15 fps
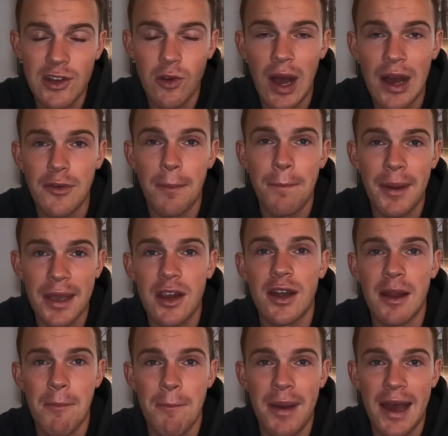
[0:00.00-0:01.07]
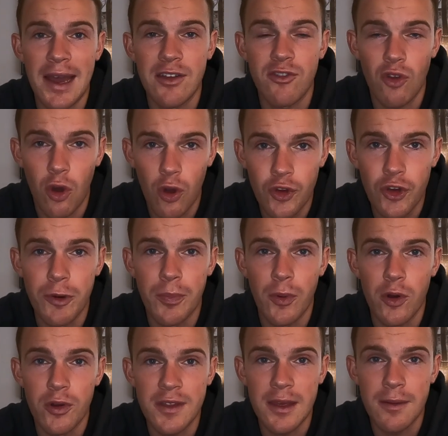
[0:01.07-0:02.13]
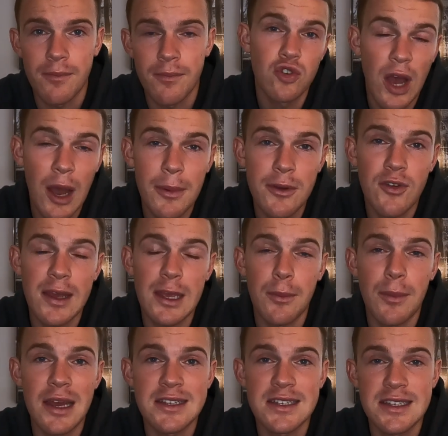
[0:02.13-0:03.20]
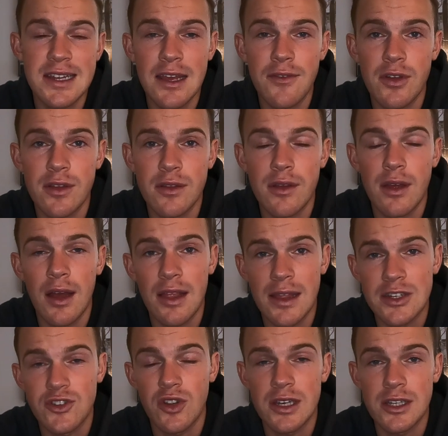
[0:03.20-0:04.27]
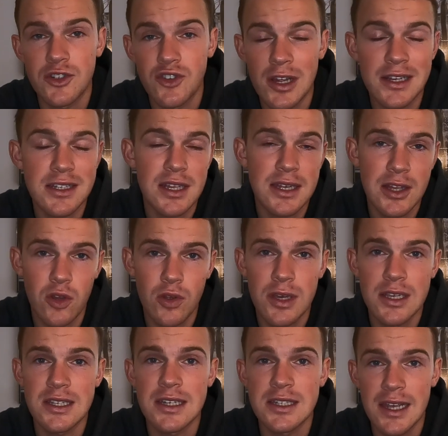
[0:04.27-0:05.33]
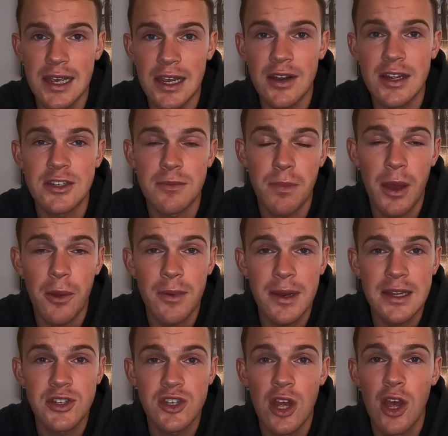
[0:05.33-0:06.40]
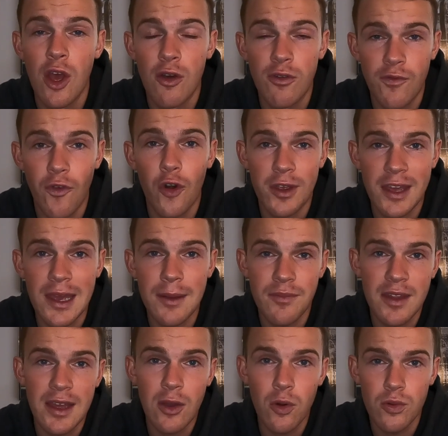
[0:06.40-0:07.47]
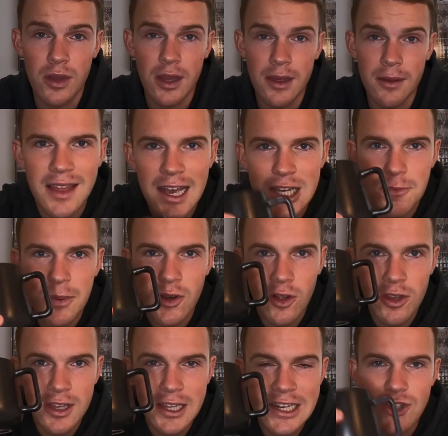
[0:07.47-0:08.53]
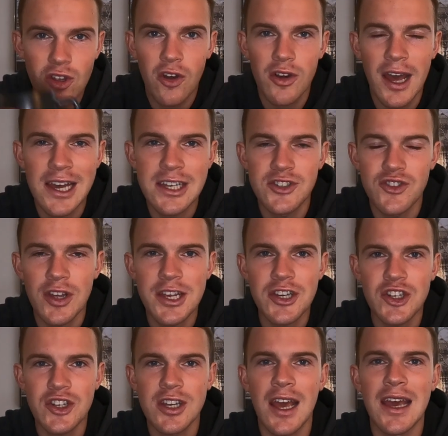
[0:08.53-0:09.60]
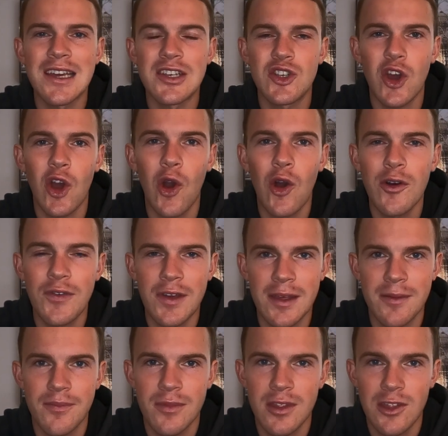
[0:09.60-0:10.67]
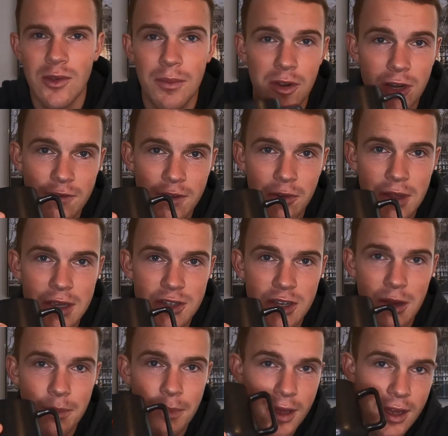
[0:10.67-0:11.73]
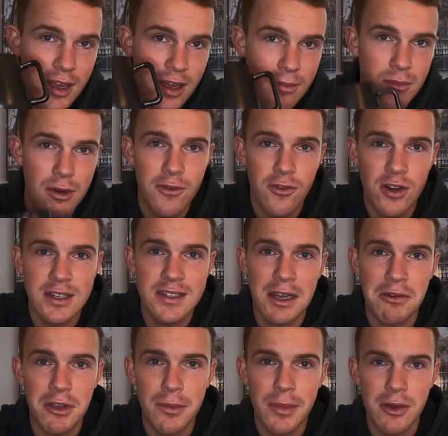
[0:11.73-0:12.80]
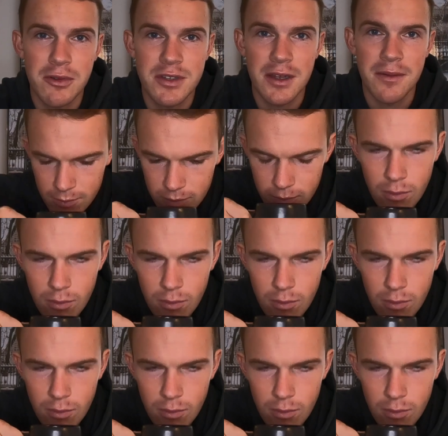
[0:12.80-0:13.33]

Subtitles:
and they'll have a bigger impact on your body. So I would recommend saving electrolyte drinks like the Lucasade, Gatorades and Powerades for game day only. And last but not least on hydration is coffee. Now I'm going to fill this up before I tell you about it.